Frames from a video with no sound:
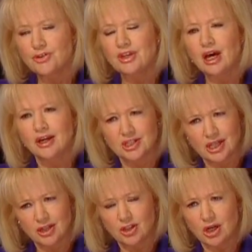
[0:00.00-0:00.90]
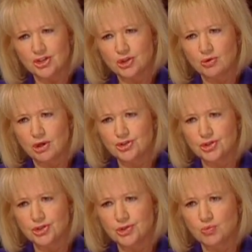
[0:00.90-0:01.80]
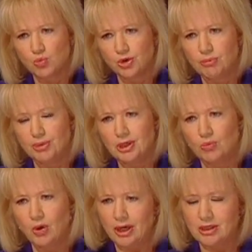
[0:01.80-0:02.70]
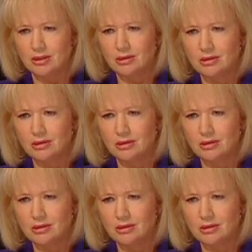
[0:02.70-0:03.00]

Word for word: So the unintended consequences would be what?